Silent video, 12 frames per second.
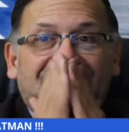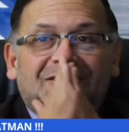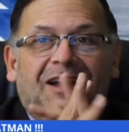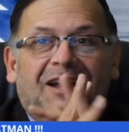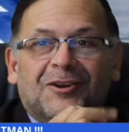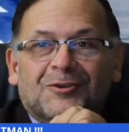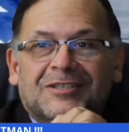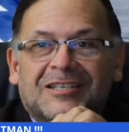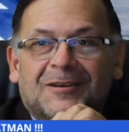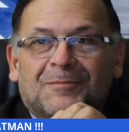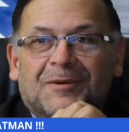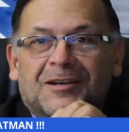I don't see a
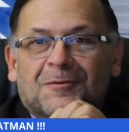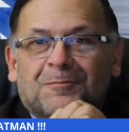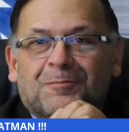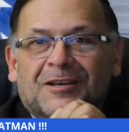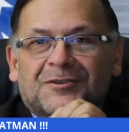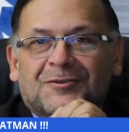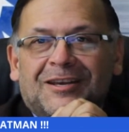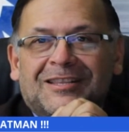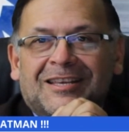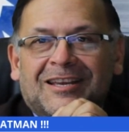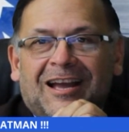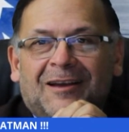button to press or
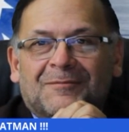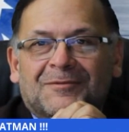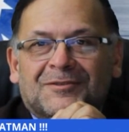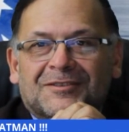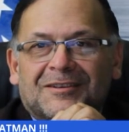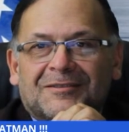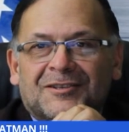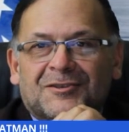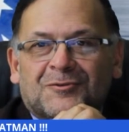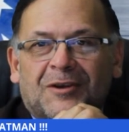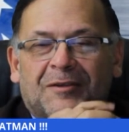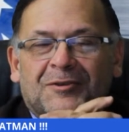anything. I'm
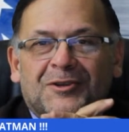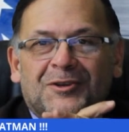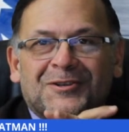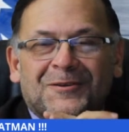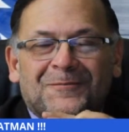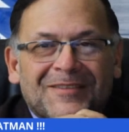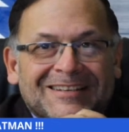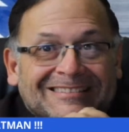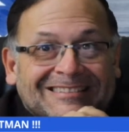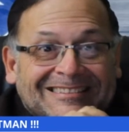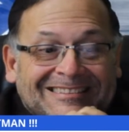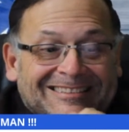subscribed to YouTube.
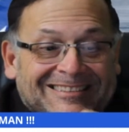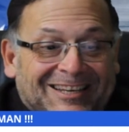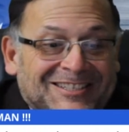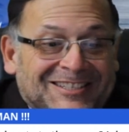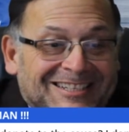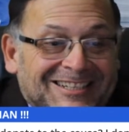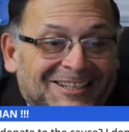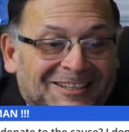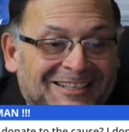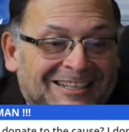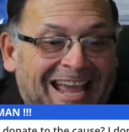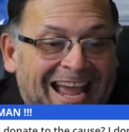There's a little
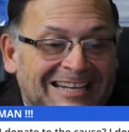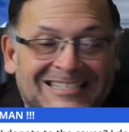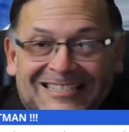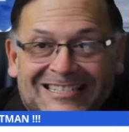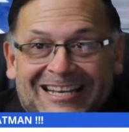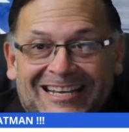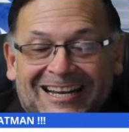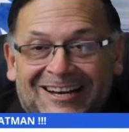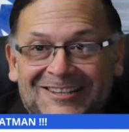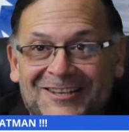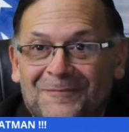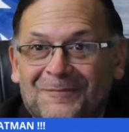cash thing on
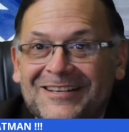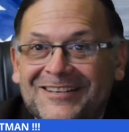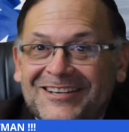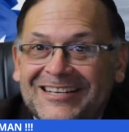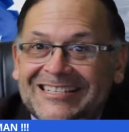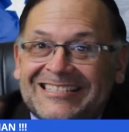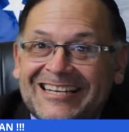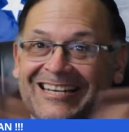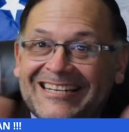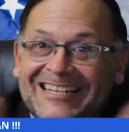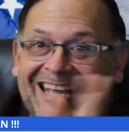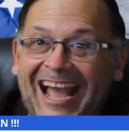there, but you can say
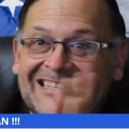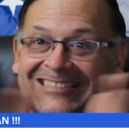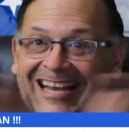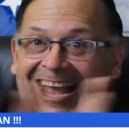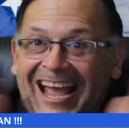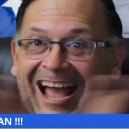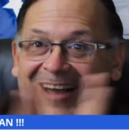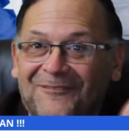cash app.